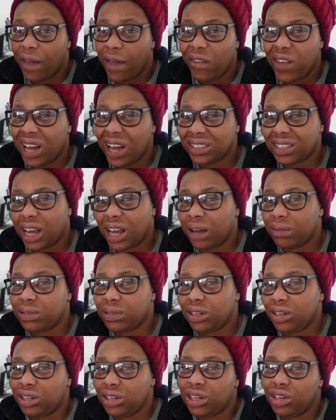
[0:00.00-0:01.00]
That's
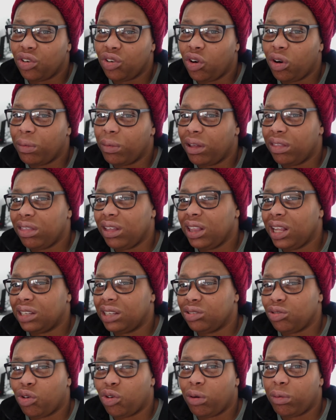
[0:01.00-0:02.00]
absolutely normal. I think
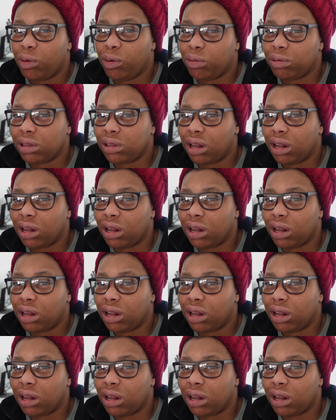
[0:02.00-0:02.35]
that's normal with